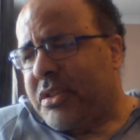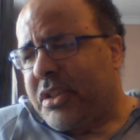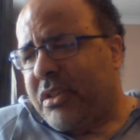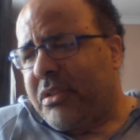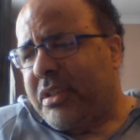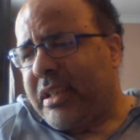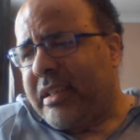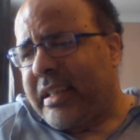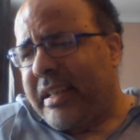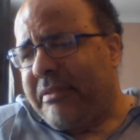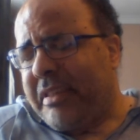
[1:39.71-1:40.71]
So
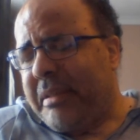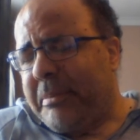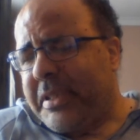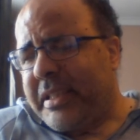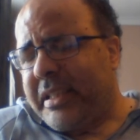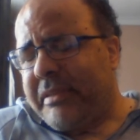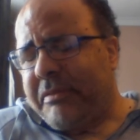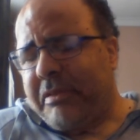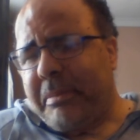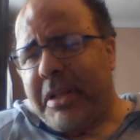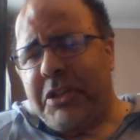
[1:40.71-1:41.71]
I've limited
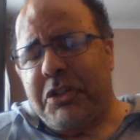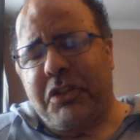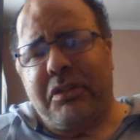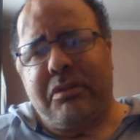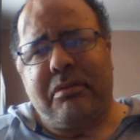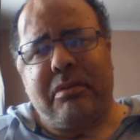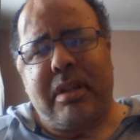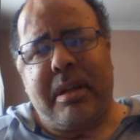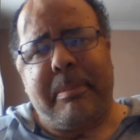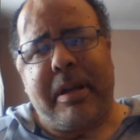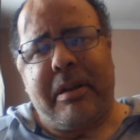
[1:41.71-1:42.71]
information
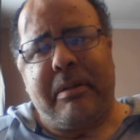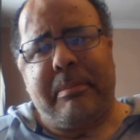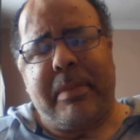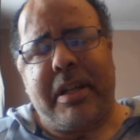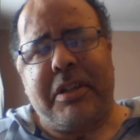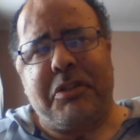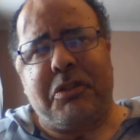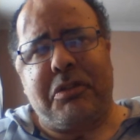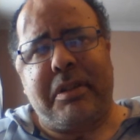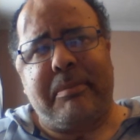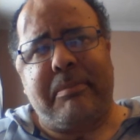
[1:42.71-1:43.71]
about my
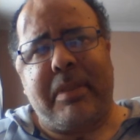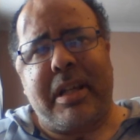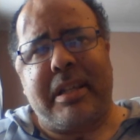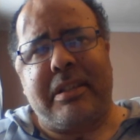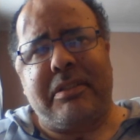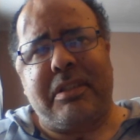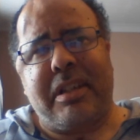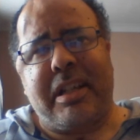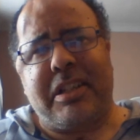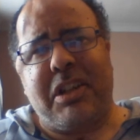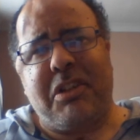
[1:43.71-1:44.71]
injury, and
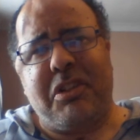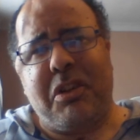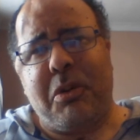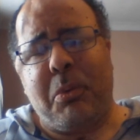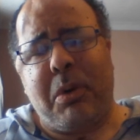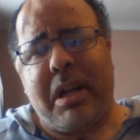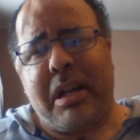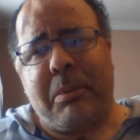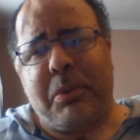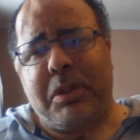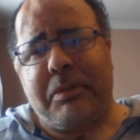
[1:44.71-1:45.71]
I don't know why
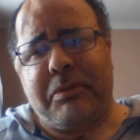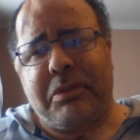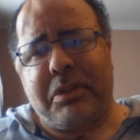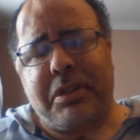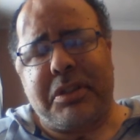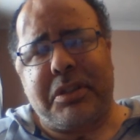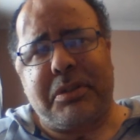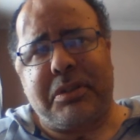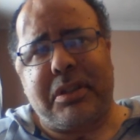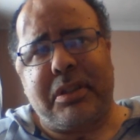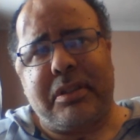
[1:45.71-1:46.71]
I would have tried
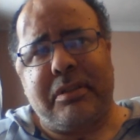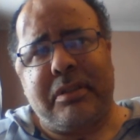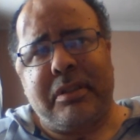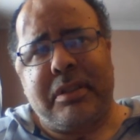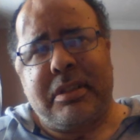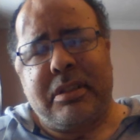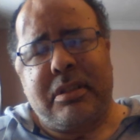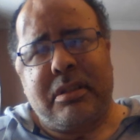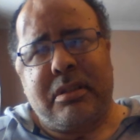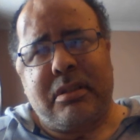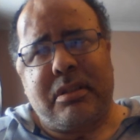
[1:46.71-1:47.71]
suicide.
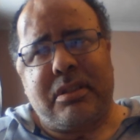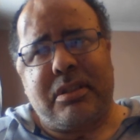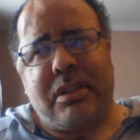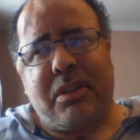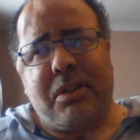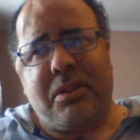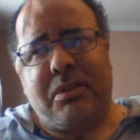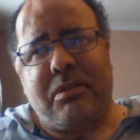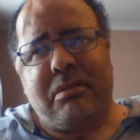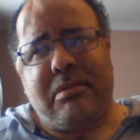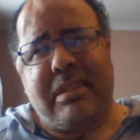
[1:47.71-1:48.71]

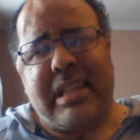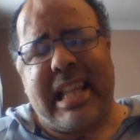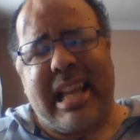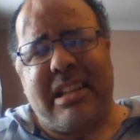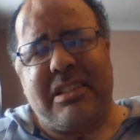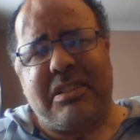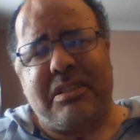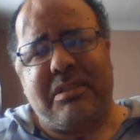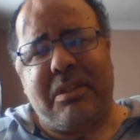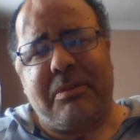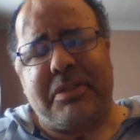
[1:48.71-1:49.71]
So that is
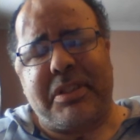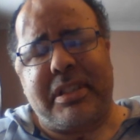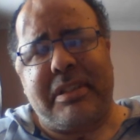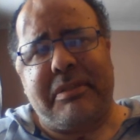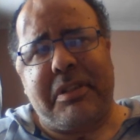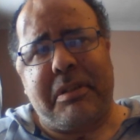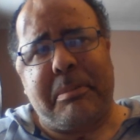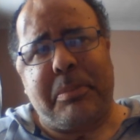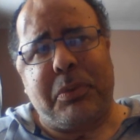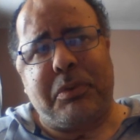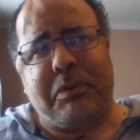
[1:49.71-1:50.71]
obviously very
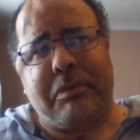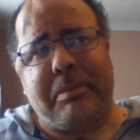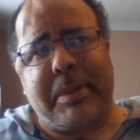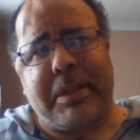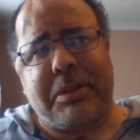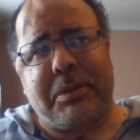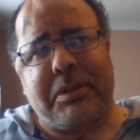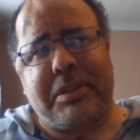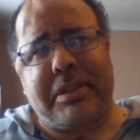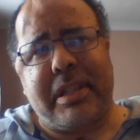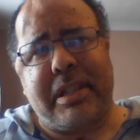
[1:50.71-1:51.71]
important for me to
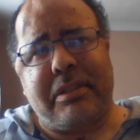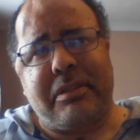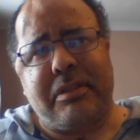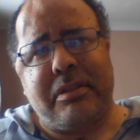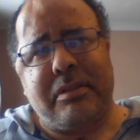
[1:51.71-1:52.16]
understand.